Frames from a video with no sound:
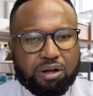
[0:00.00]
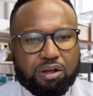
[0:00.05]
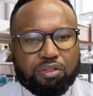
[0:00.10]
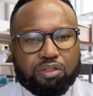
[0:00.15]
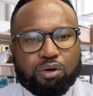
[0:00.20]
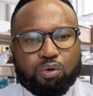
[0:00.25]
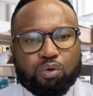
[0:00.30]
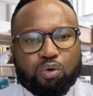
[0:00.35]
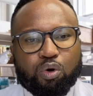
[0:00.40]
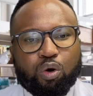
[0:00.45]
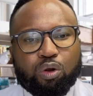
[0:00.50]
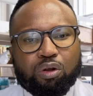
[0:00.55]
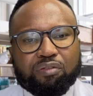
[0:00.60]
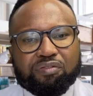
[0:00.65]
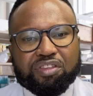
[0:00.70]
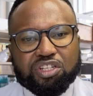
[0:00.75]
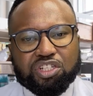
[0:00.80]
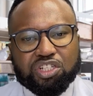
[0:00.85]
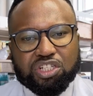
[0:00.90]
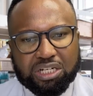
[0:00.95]
The role of
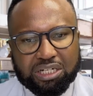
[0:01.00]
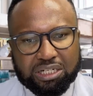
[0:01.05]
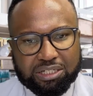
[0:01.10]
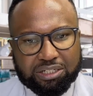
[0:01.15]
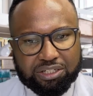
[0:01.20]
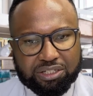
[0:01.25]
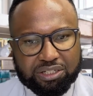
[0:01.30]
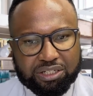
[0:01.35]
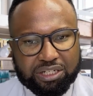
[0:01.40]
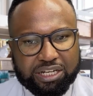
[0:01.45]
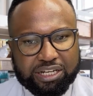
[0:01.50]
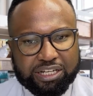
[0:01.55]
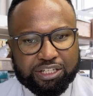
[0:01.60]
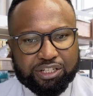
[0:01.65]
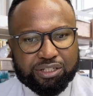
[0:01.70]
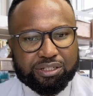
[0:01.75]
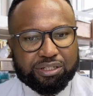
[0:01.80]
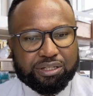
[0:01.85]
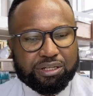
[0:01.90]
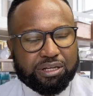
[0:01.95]
the judge
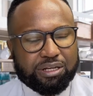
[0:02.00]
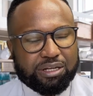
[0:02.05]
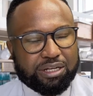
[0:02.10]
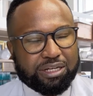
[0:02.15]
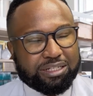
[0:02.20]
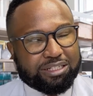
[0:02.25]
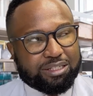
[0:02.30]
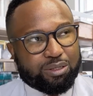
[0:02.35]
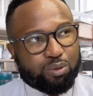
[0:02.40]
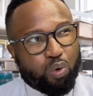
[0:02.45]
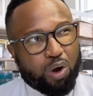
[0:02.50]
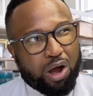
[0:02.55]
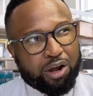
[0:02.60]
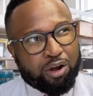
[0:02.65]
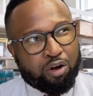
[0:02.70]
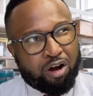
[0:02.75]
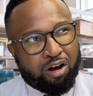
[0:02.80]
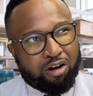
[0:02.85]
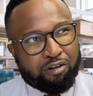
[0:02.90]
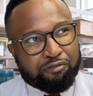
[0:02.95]
is the one
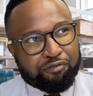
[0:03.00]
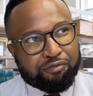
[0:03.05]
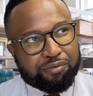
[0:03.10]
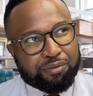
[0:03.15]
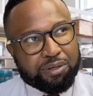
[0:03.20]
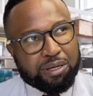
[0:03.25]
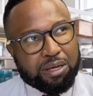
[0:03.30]
of